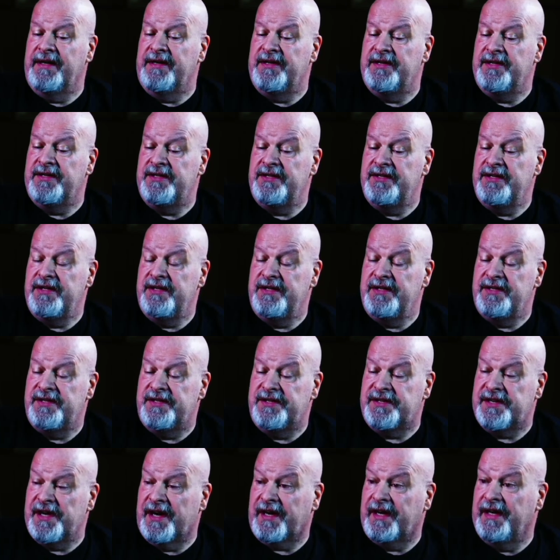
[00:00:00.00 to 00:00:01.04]
that can
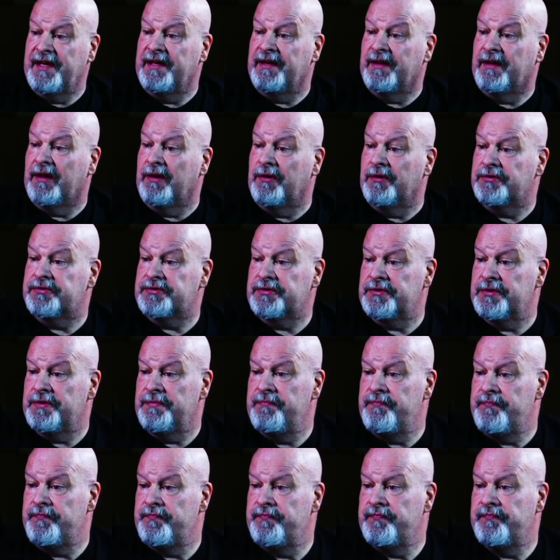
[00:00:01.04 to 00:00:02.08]
duck in
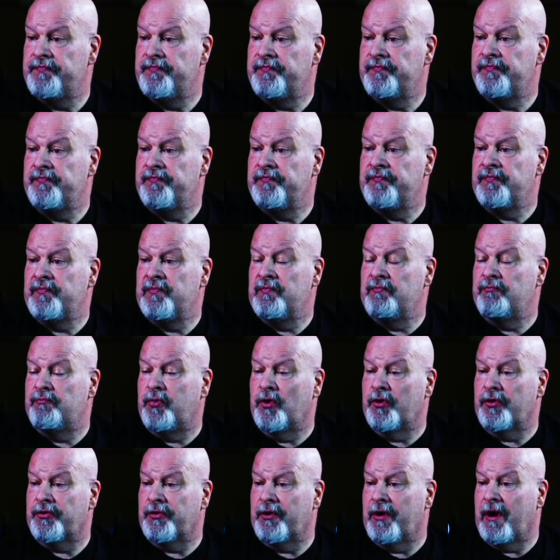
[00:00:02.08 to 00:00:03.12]
closer,
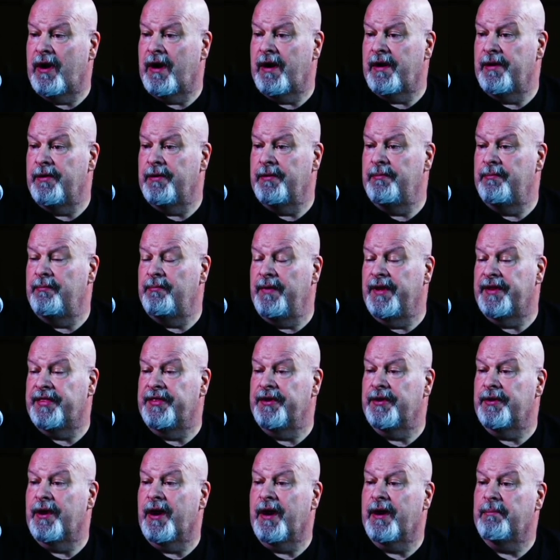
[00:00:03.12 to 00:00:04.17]
pour their heart out,
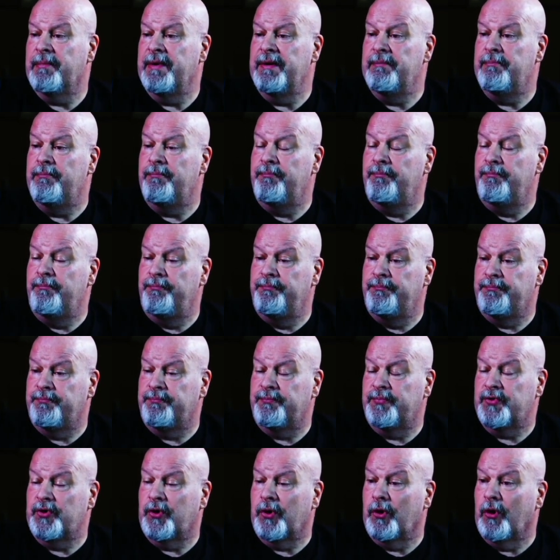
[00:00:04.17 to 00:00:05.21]
let their heart be
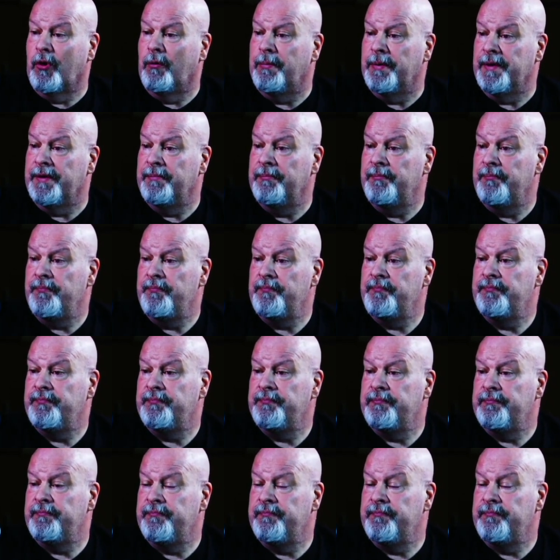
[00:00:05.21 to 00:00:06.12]
tore open,